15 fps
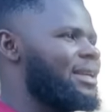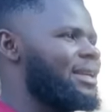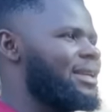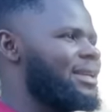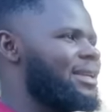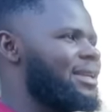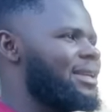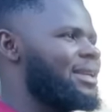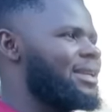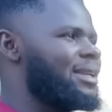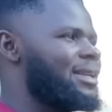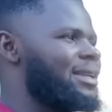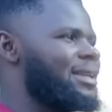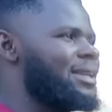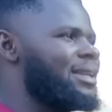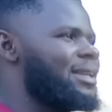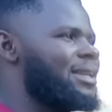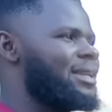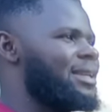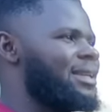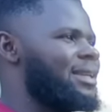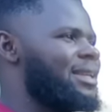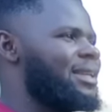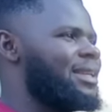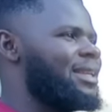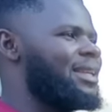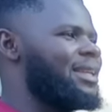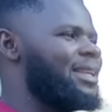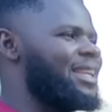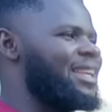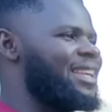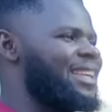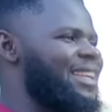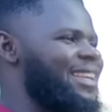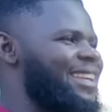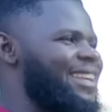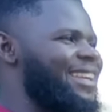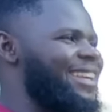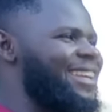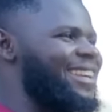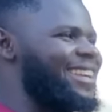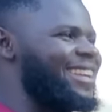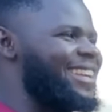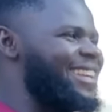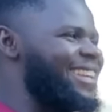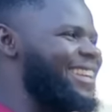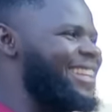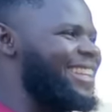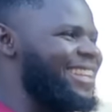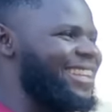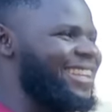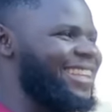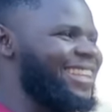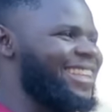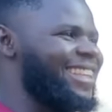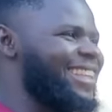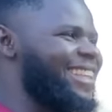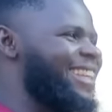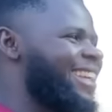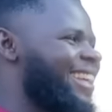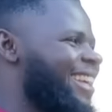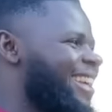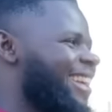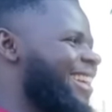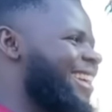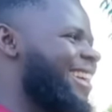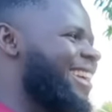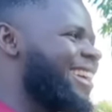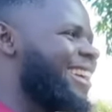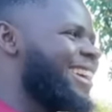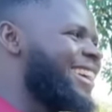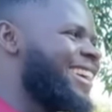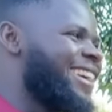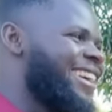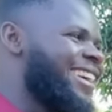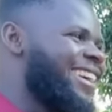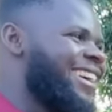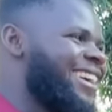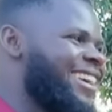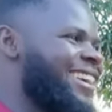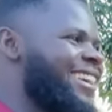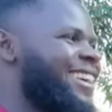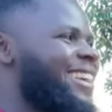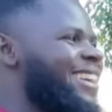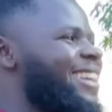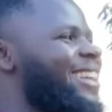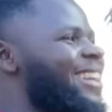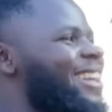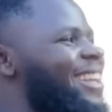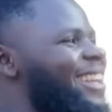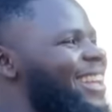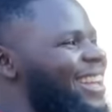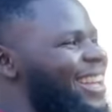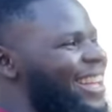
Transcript: The person shown says nothing.